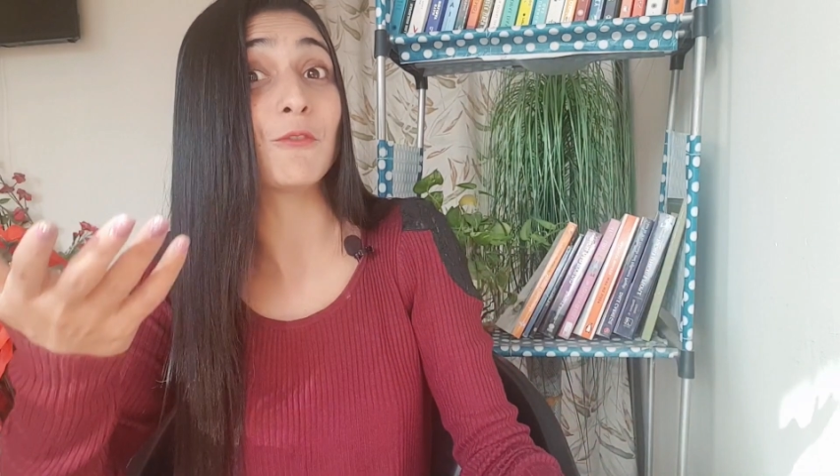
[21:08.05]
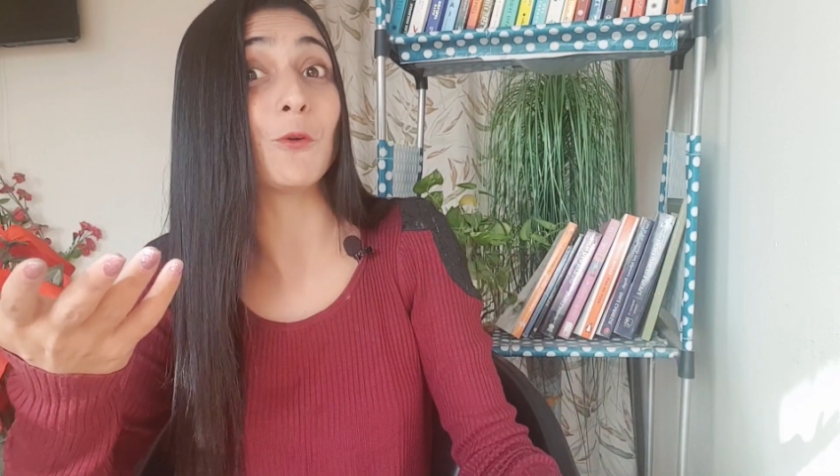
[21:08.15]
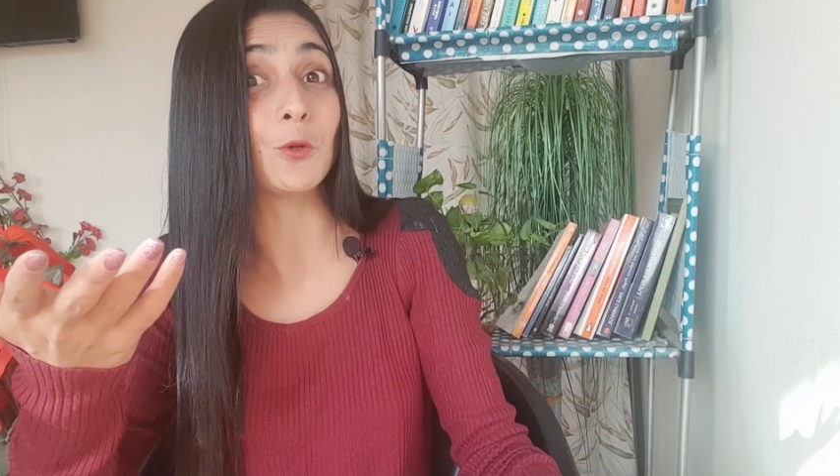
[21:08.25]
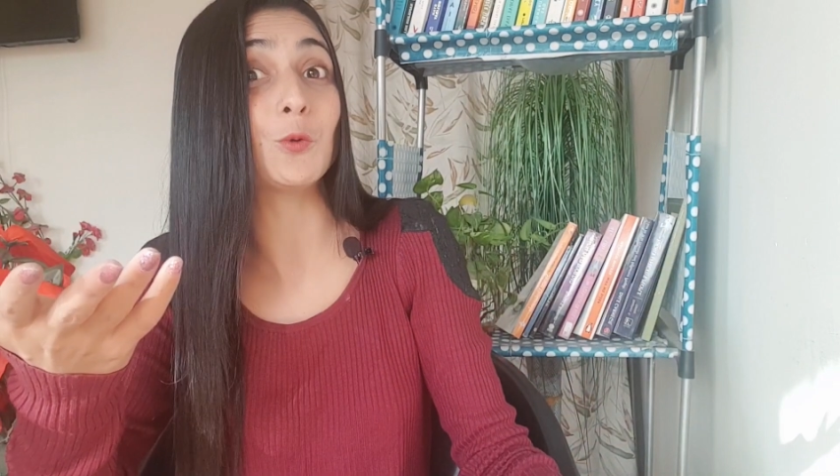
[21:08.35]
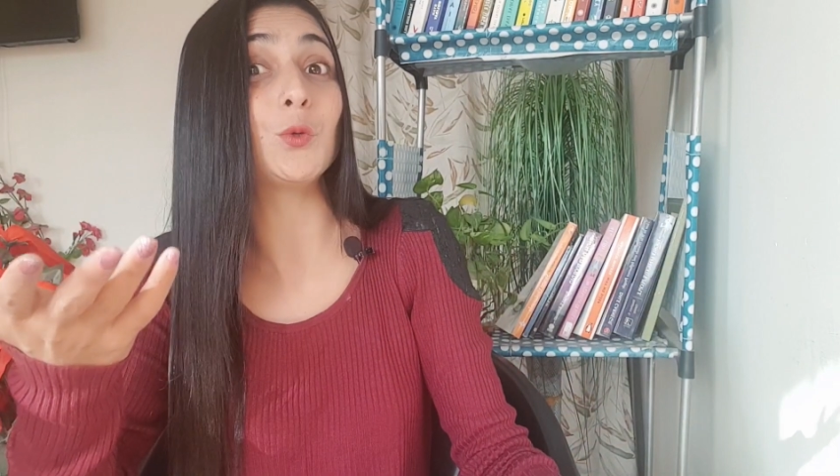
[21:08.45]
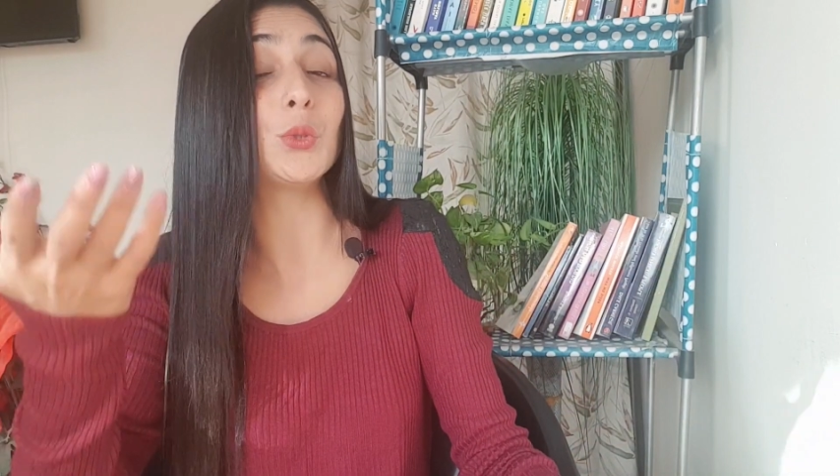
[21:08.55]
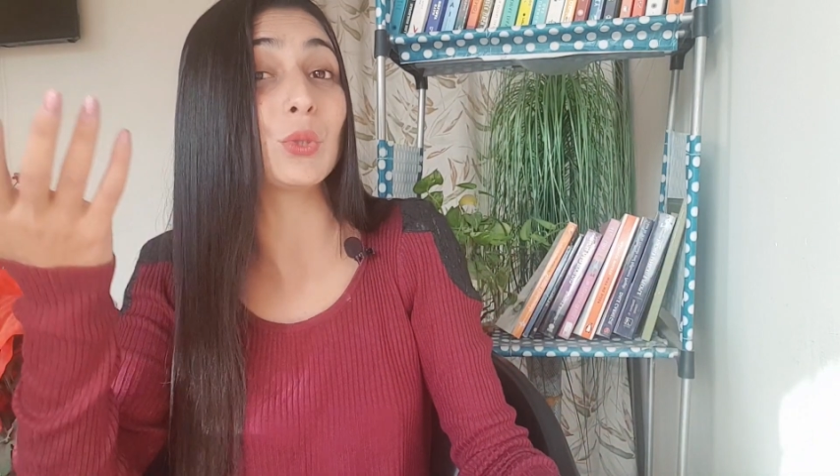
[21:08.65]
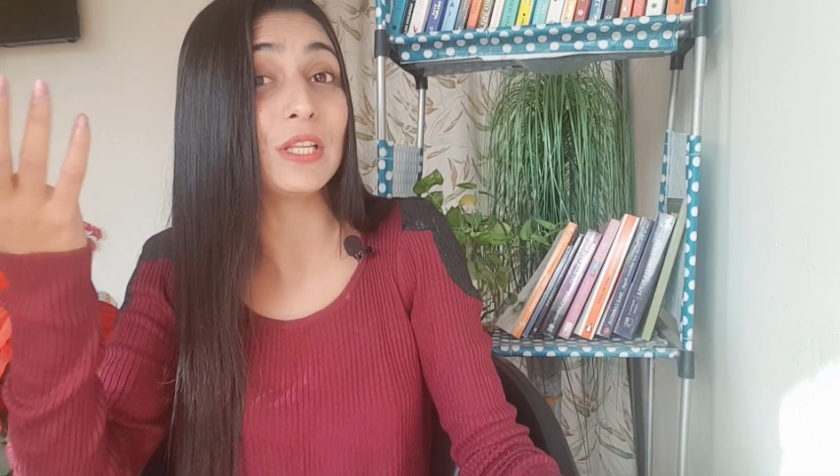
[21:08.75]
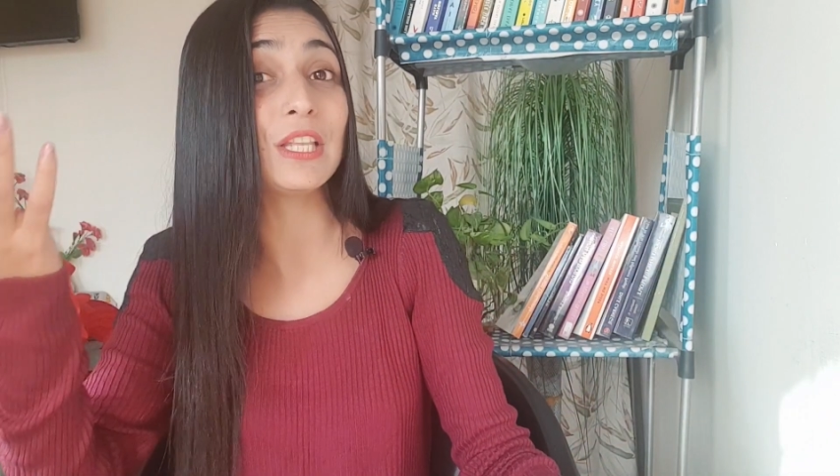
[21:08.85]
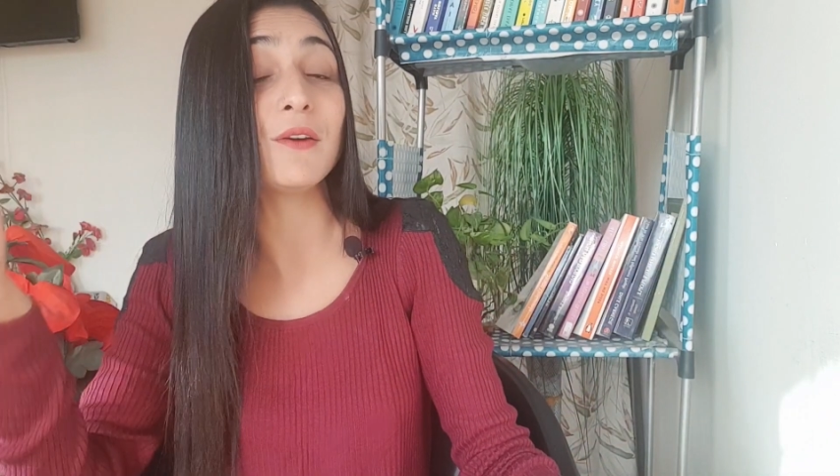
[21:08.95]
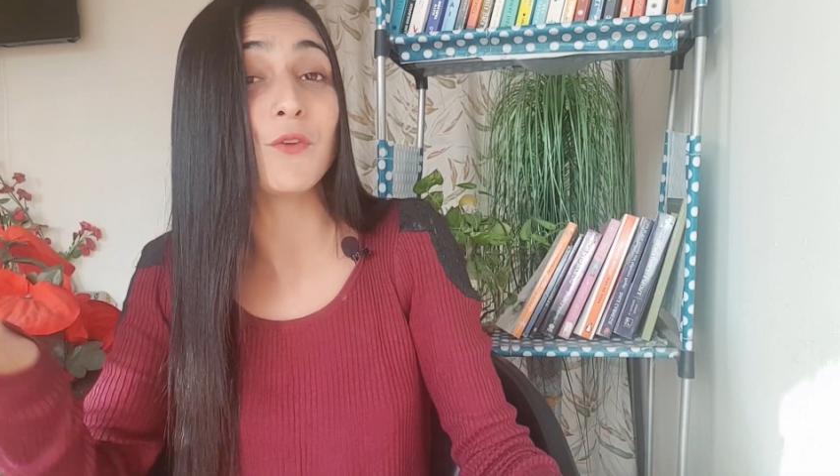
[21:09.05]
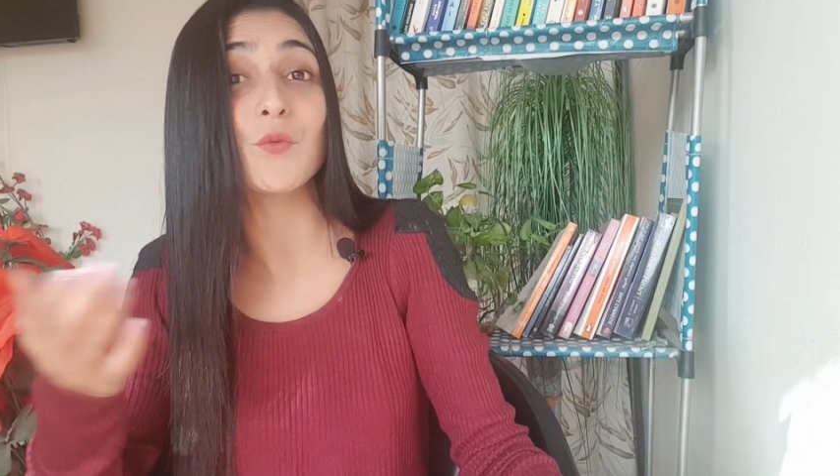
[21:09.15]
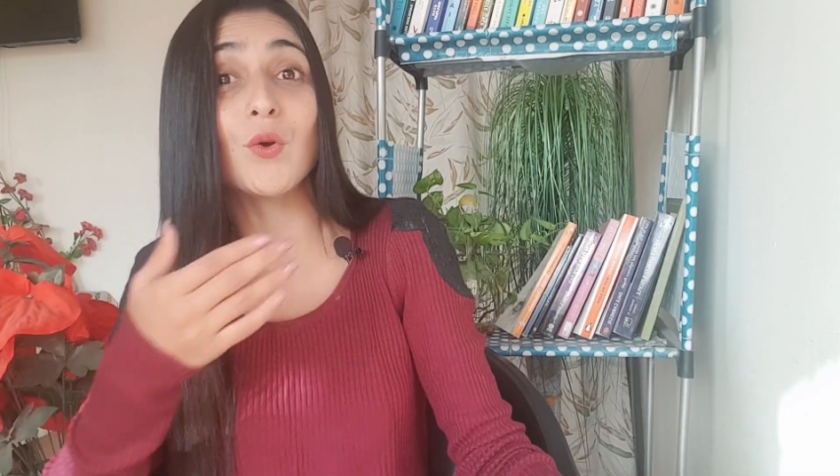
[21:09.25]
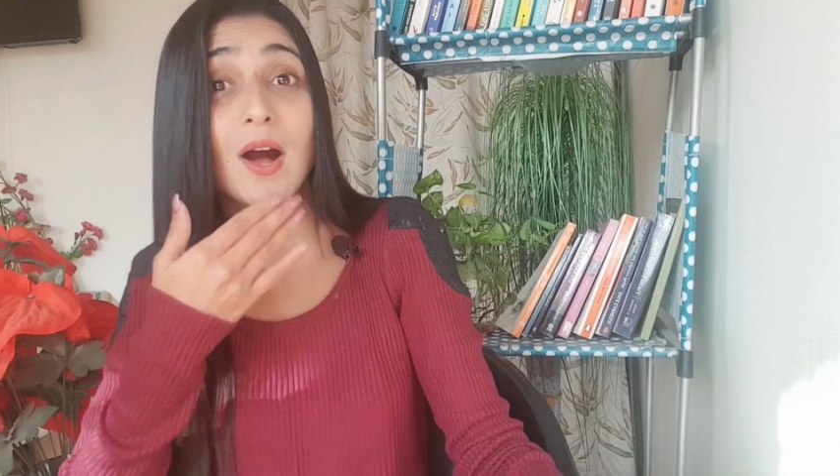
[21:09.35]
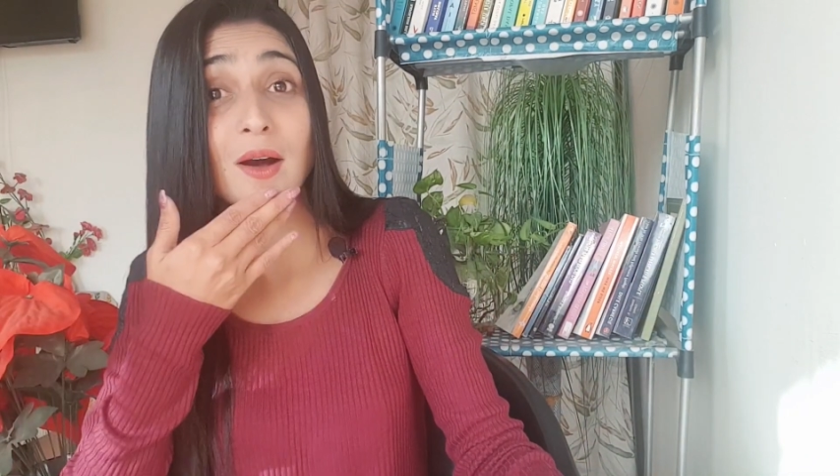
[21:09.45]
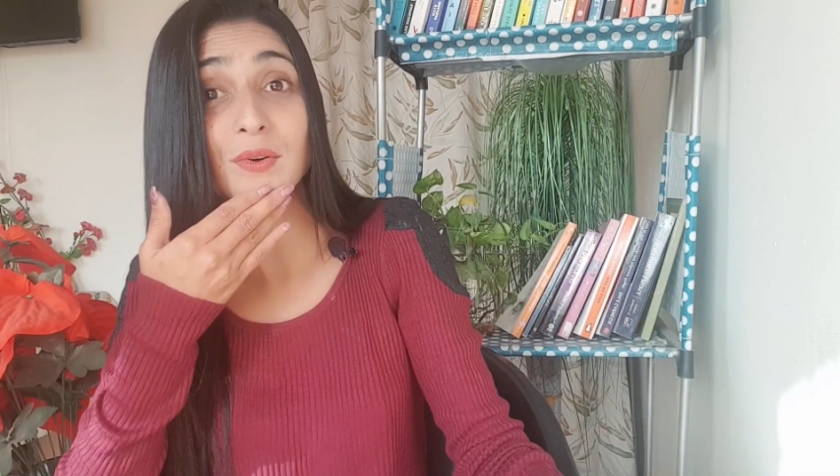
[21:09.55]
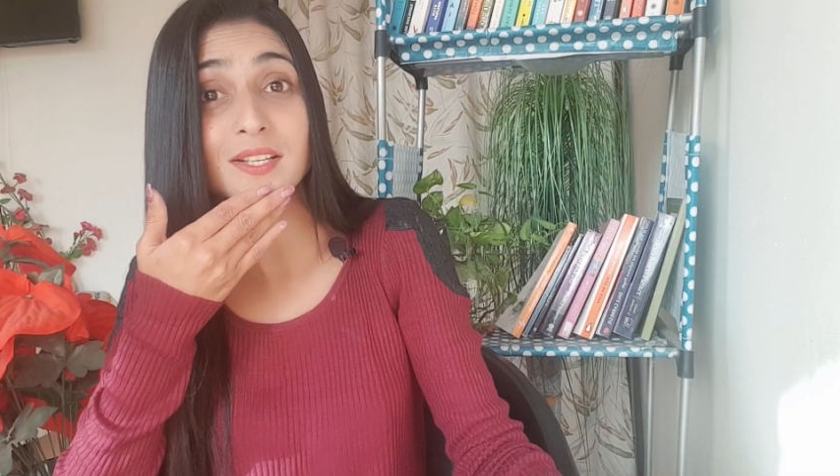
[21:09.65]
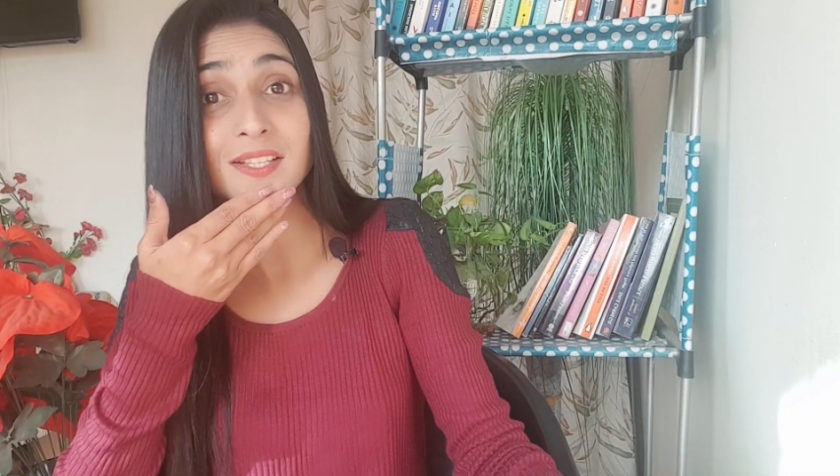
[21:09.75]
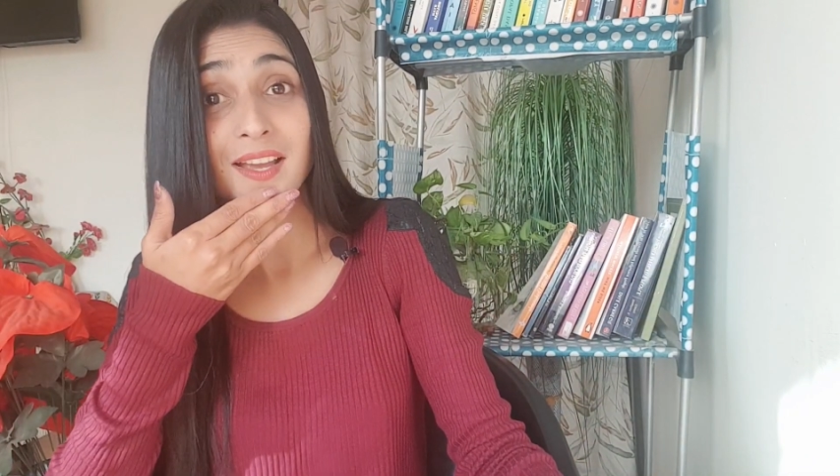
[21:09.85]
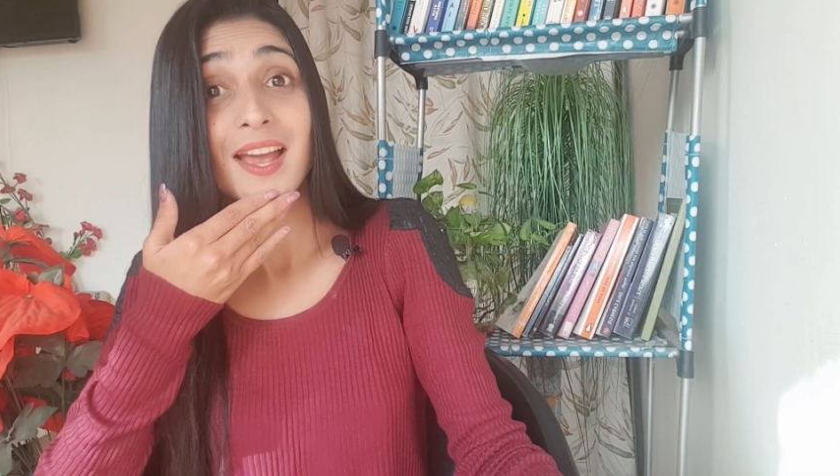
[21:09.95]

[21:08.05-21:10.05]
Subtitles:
for 2 to 3, 4 hours.